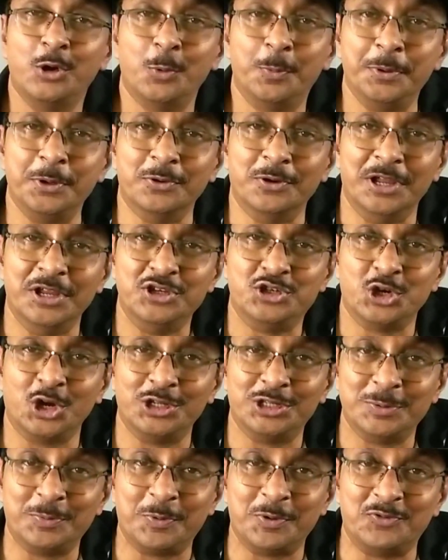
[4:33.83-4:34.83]
hope you
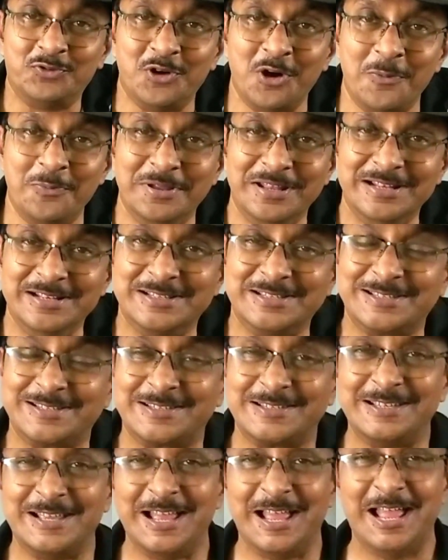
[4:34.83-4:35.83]
enjoyed the
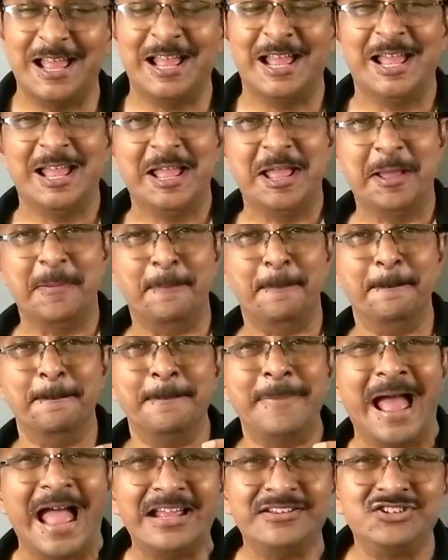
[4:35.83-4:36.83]
performance.
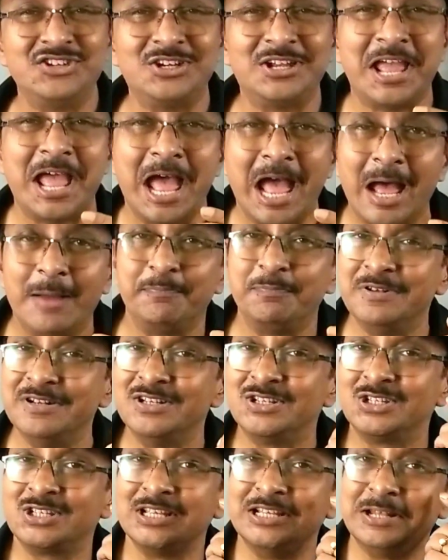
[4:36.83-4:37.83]
Magic
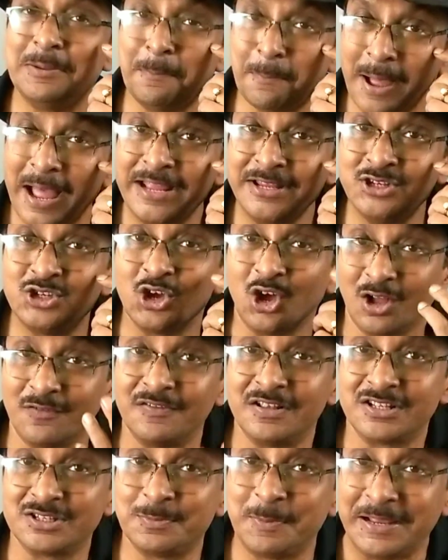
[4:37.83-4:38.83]
happens in the mind
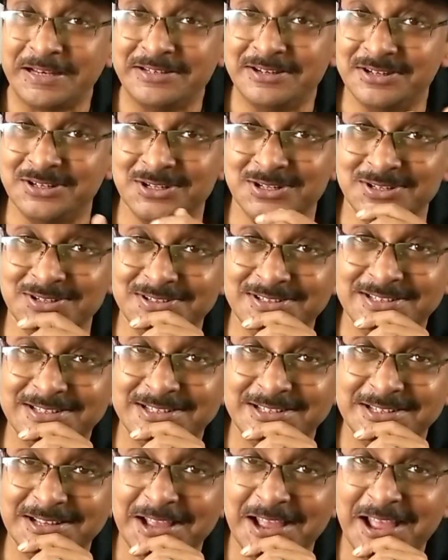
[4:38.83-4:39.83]
of the
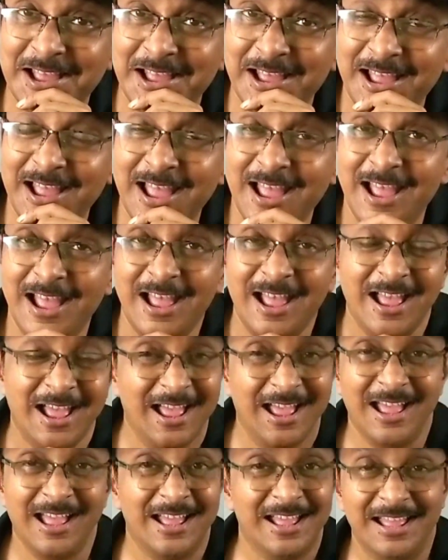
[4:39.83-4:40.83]
spectators.
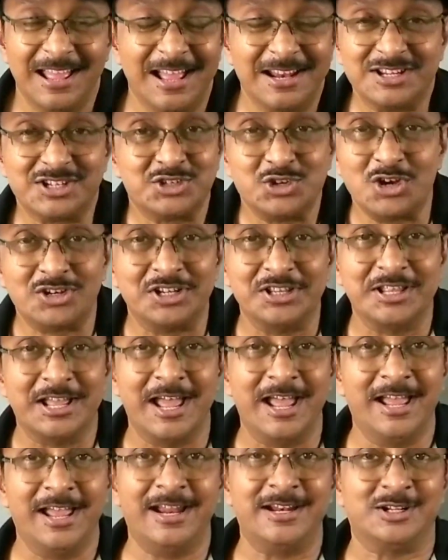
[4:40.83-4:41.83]
It is not in the
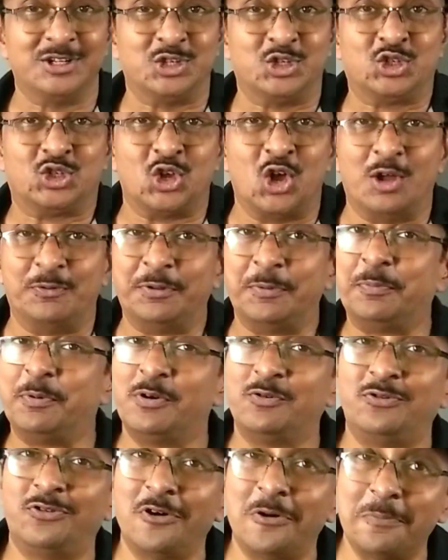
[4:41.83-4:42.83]
hands of the
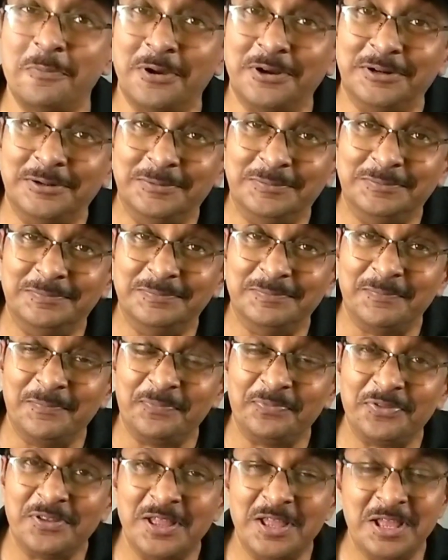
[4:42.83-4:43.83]
performer.
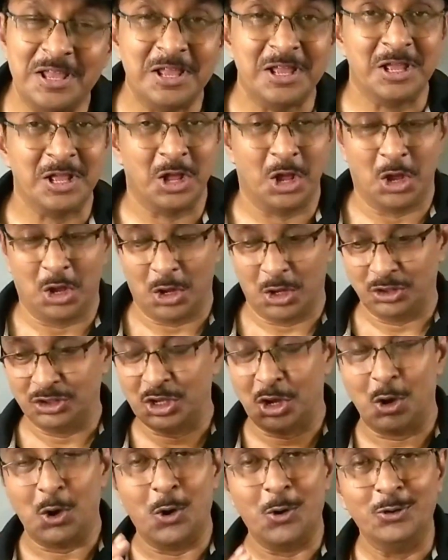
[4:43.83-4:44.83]

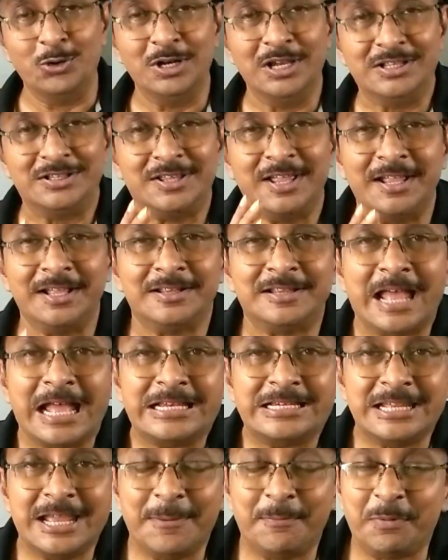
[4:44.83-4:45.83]
The only thing
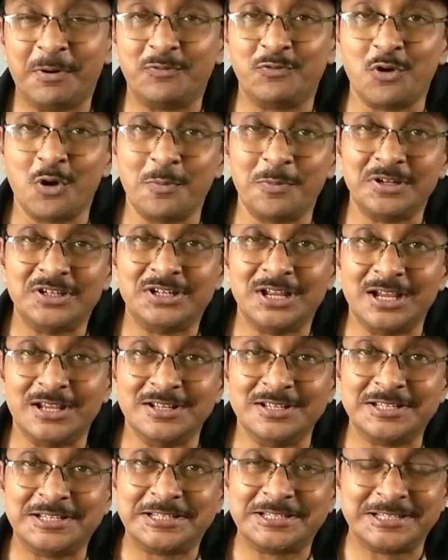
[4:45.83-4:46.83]
that a performer
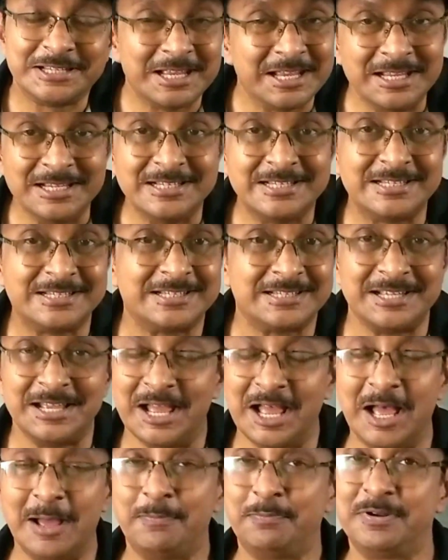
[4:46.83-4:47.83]
does is
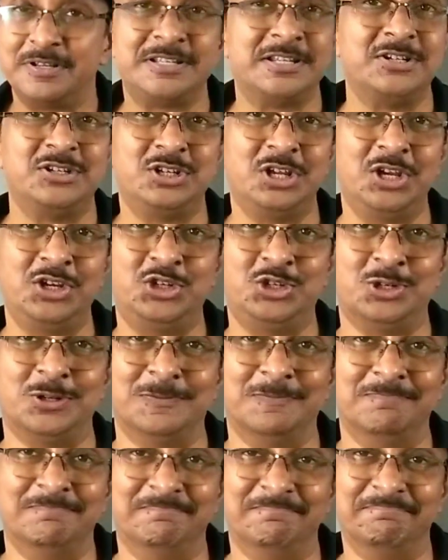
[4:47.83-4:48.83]
a
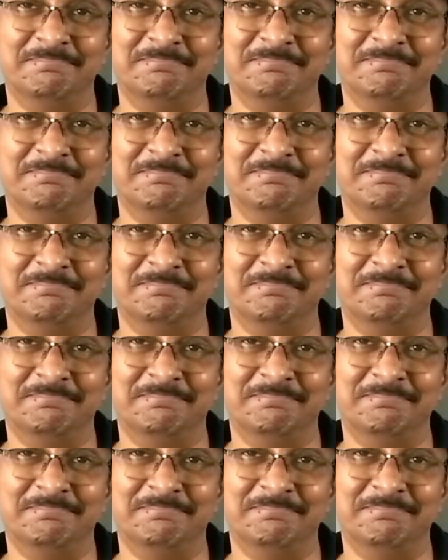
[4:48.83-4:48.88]
presentation,